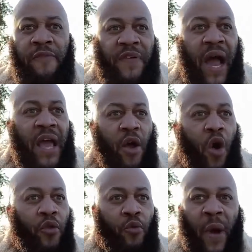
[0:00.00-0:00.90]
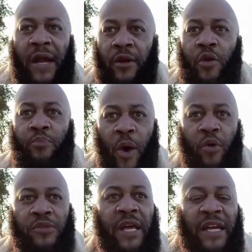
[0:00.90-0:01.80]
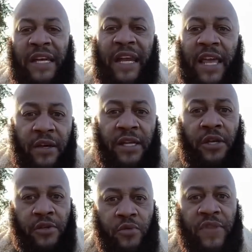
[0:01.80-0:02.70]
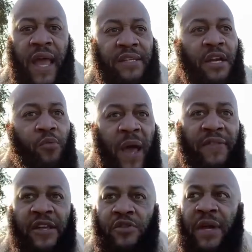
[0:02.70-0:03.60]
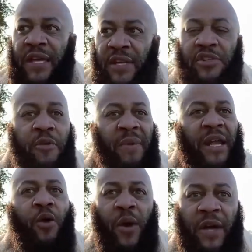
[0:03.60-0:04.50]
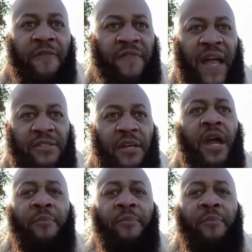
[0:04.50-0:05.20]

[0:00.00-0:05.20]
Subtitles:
find all the right loopholes legally to do things in a way that you could get your money quicker and faster